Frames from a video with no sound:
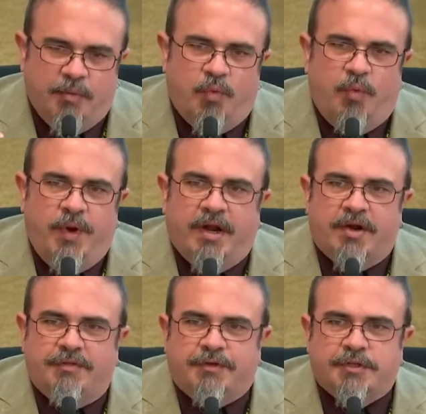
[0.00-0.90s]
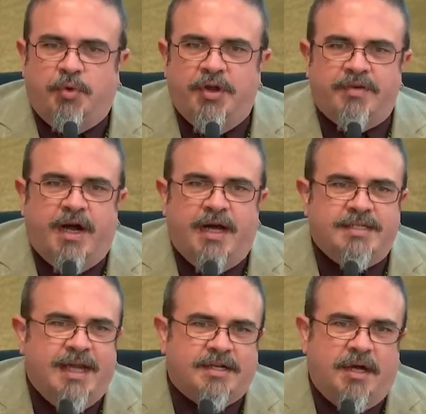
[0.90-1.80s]
we are the first point of
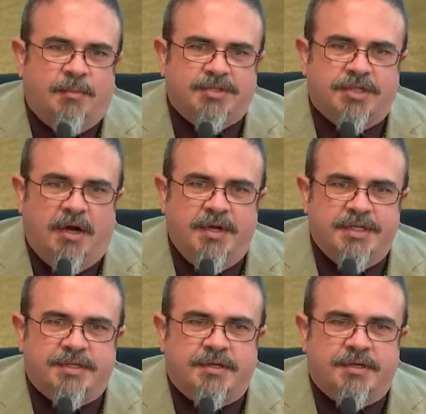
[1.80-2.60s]
contact almost always.